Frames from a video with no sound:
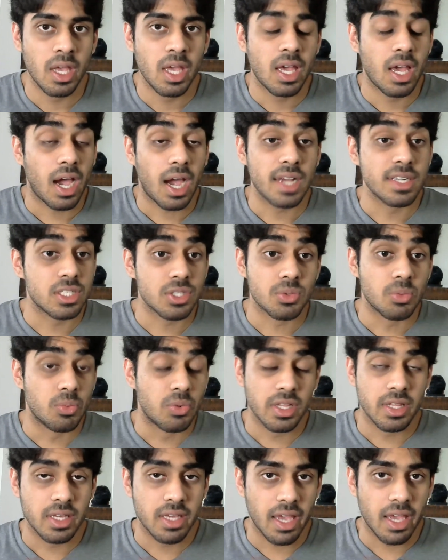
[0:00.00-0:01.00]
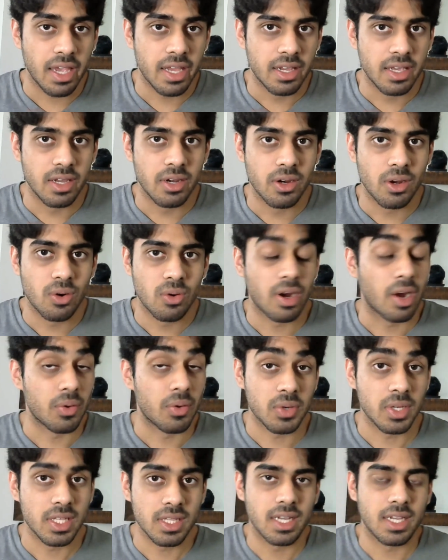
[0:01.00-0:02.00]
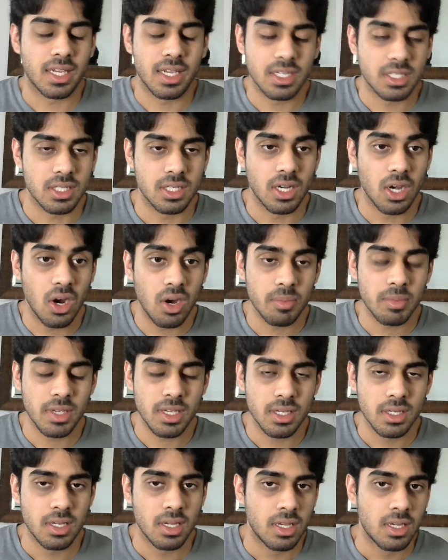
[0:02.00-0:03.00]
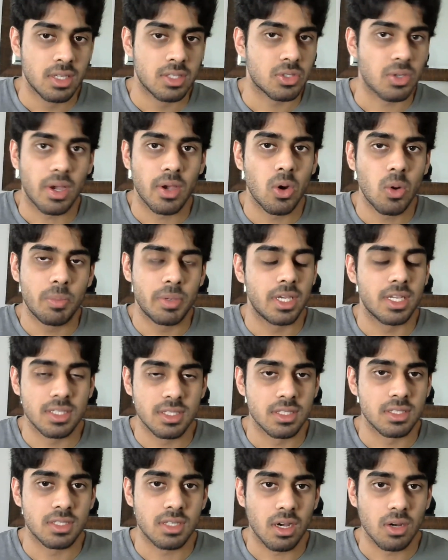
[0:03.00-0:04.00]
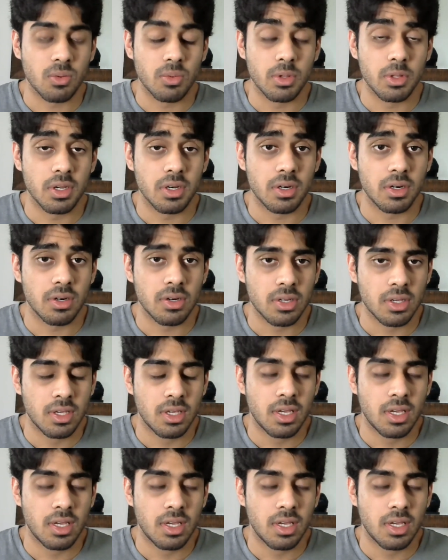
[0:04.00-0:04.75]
I just really hate Iino and I really like Ishigami, so I hope he isn't stuck with her.